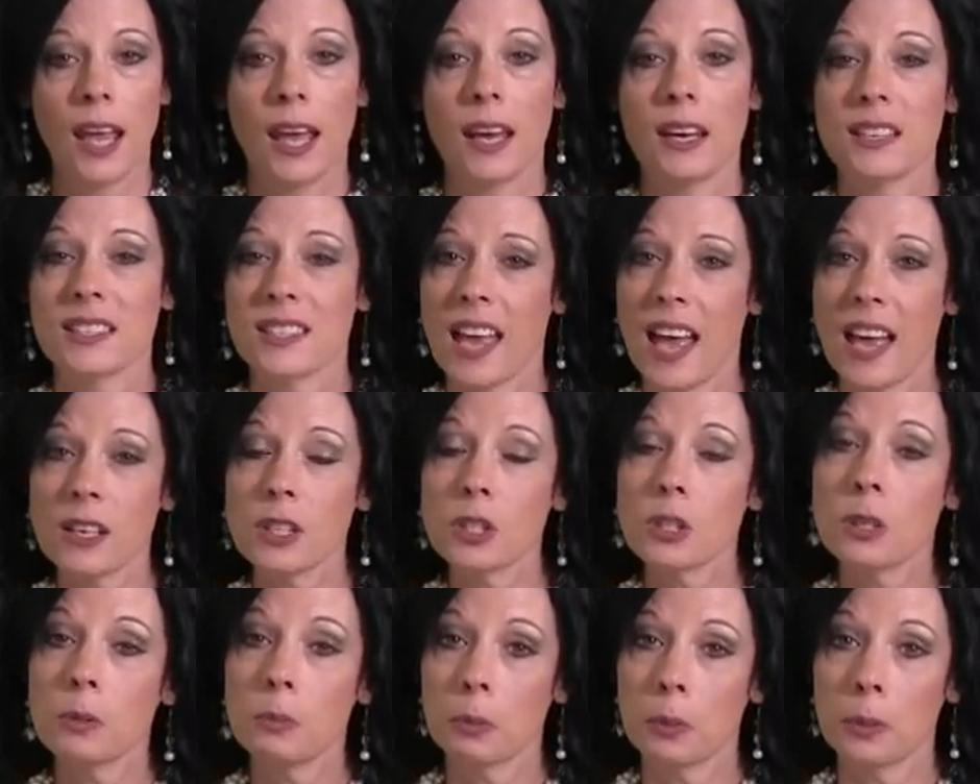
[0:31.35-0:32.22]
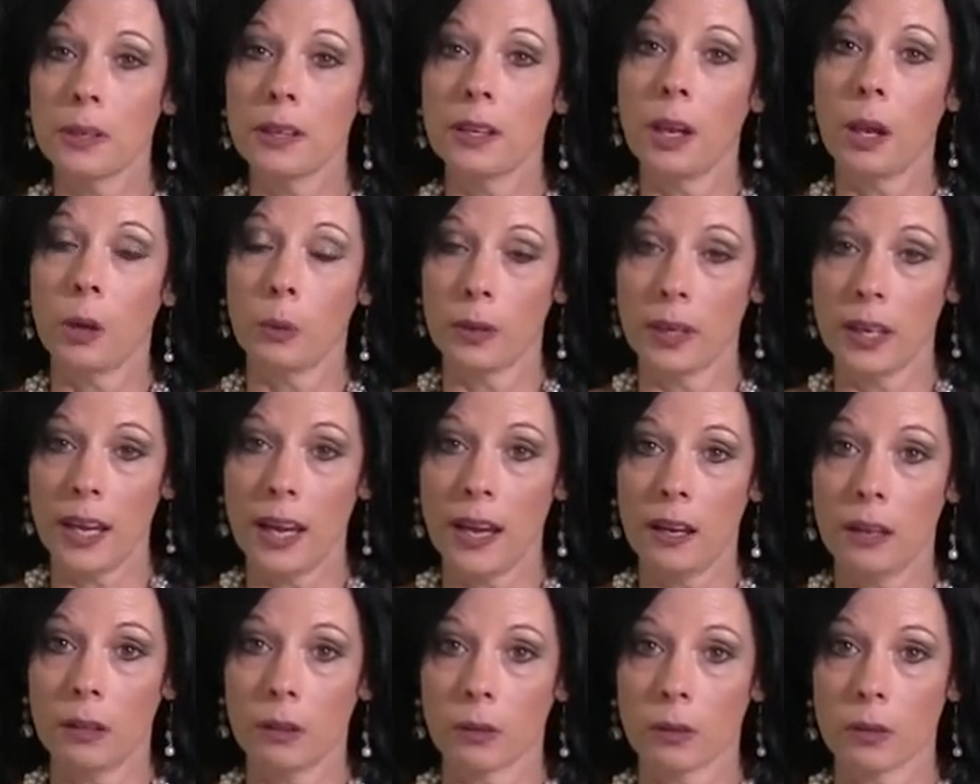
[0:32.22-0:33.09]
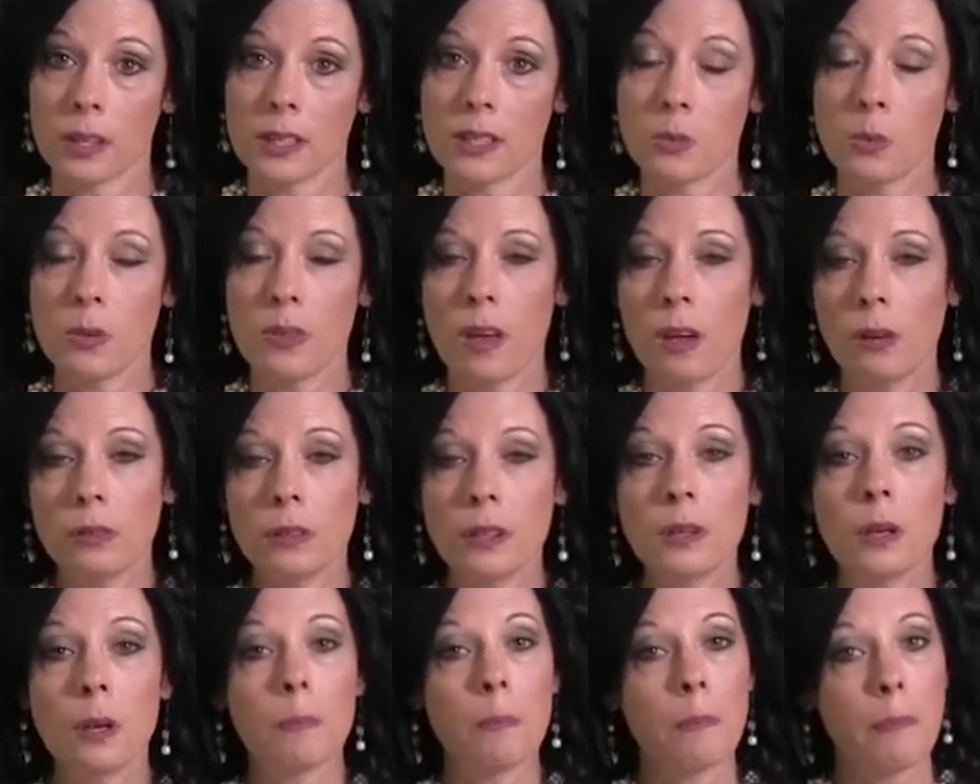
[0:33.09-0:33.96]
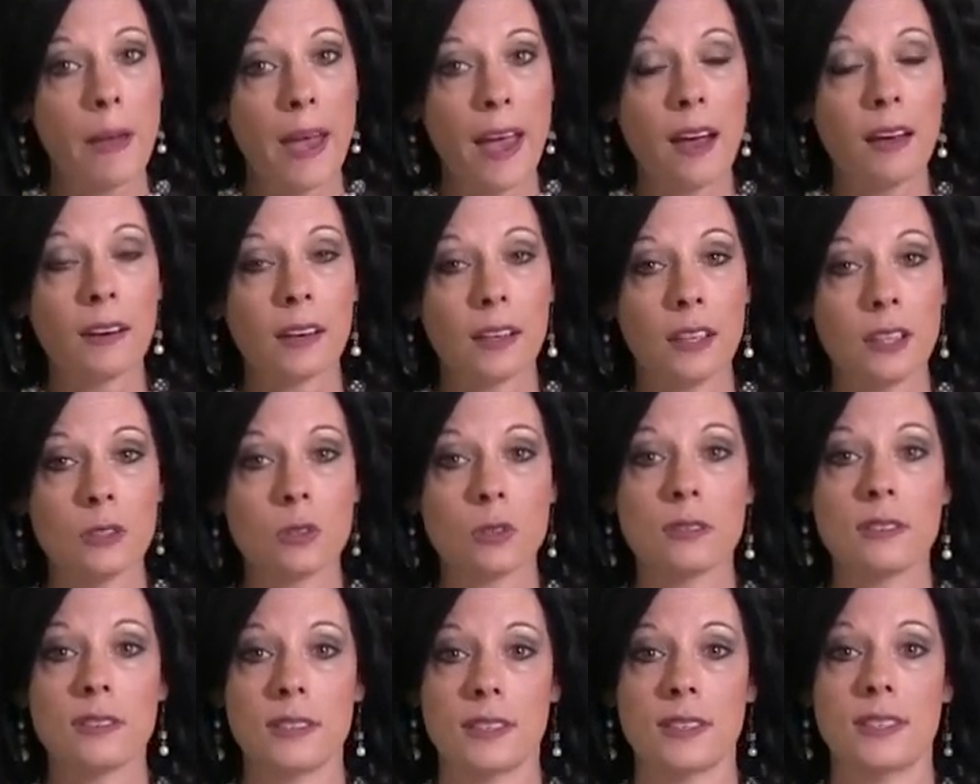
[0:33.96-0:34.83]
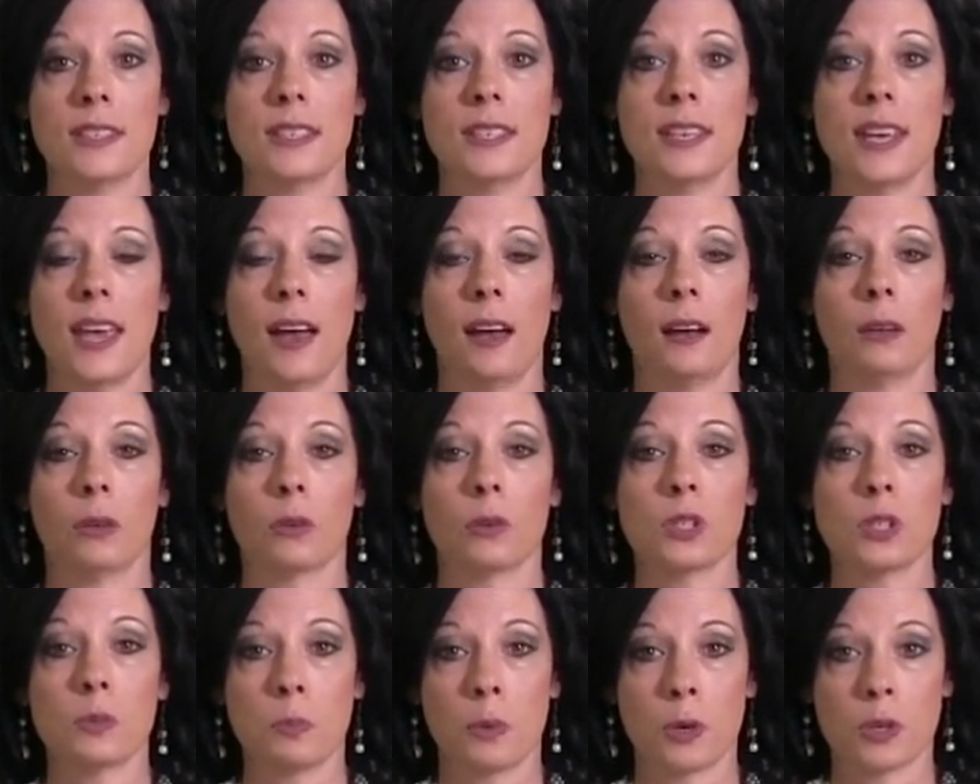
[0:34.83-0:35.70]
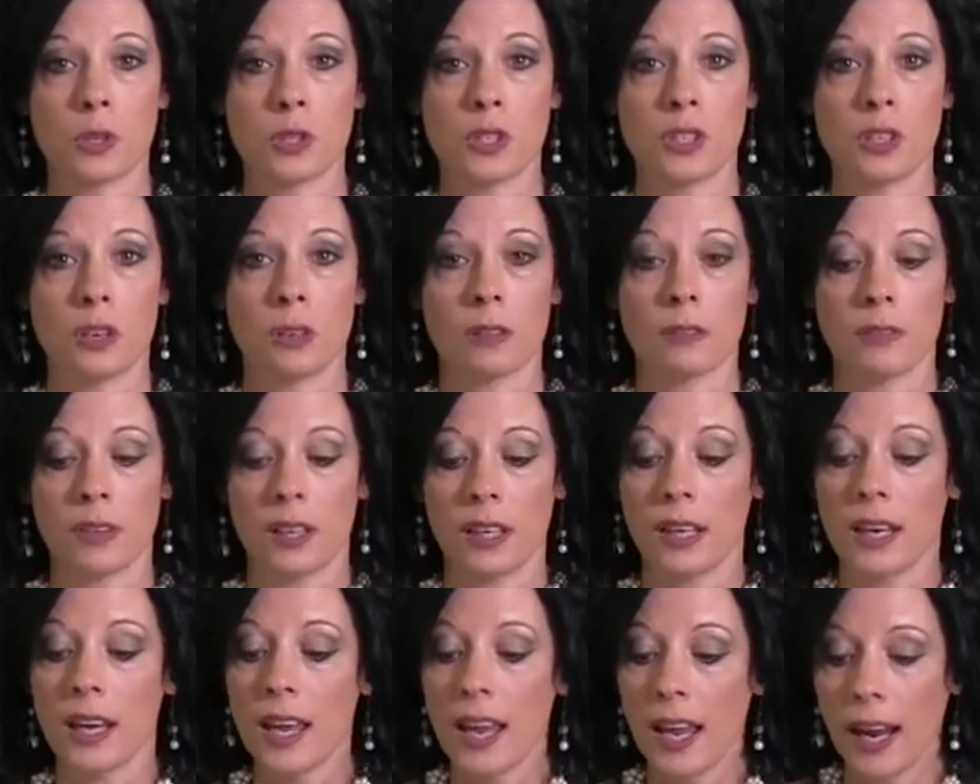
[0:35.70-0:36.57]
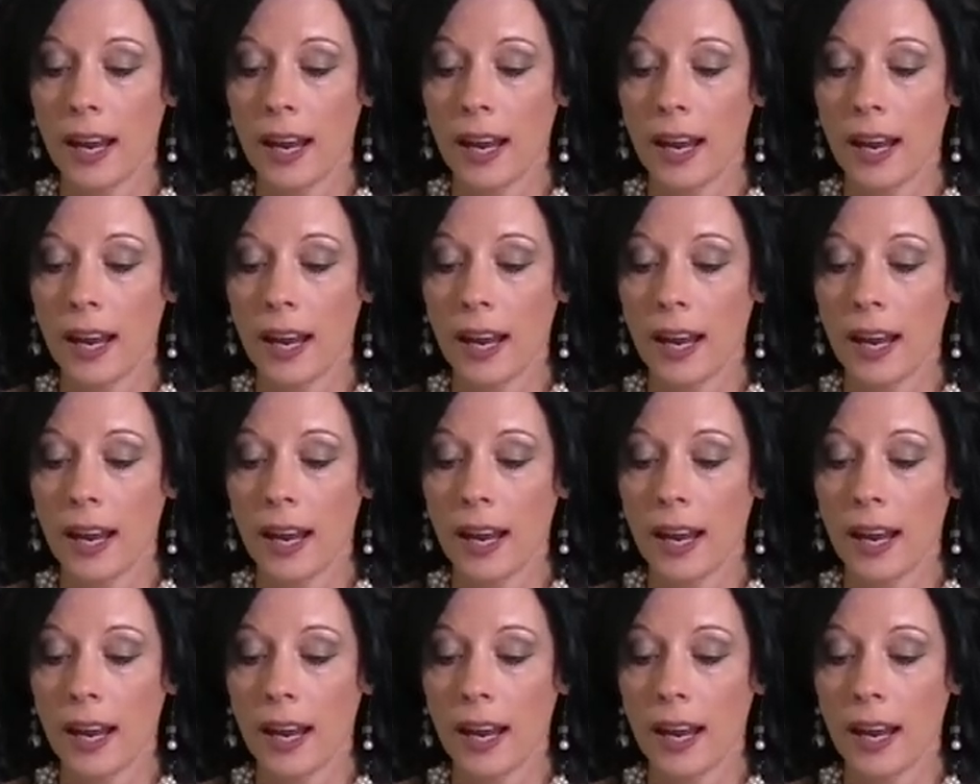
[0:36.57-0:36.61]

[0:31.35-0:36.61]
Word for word: And it's actually pretty low in calories with only about 160 calories per serving.